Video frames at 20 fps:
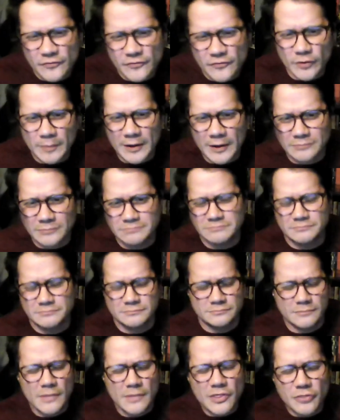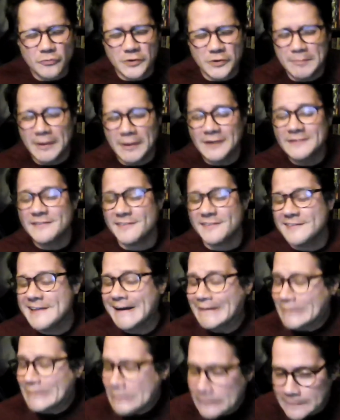for about 3 months
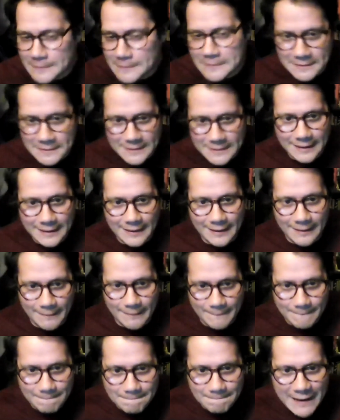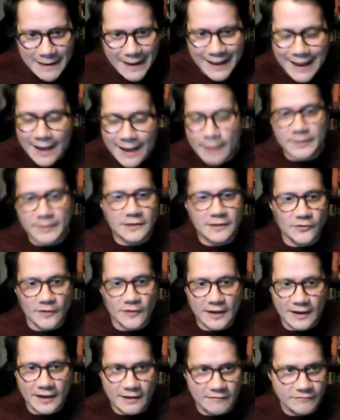now. I happen to
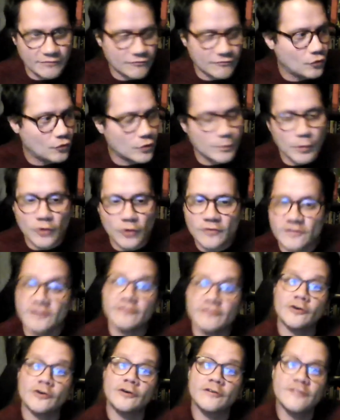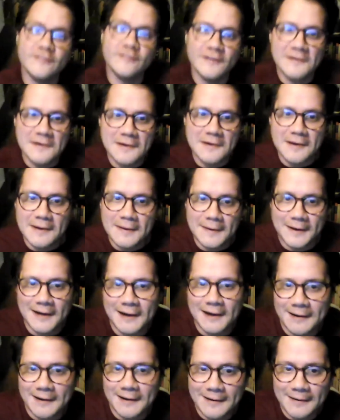have 4 books of hers
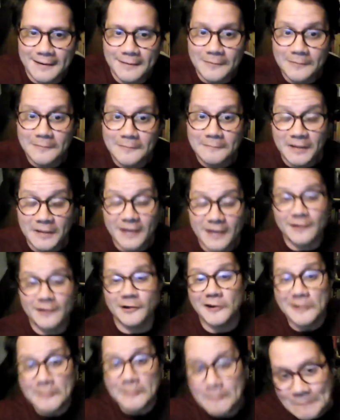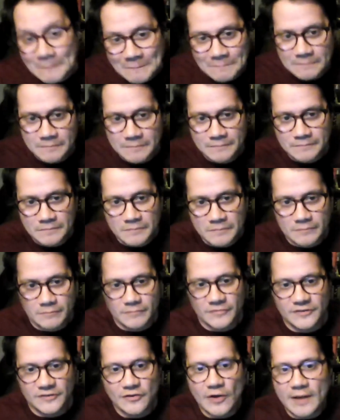here.
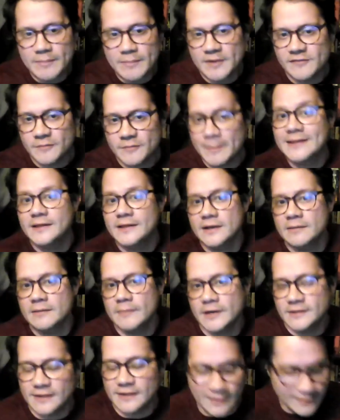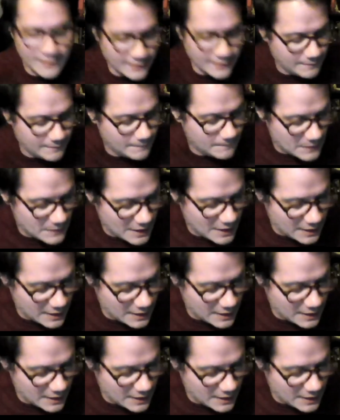So I've been spending my time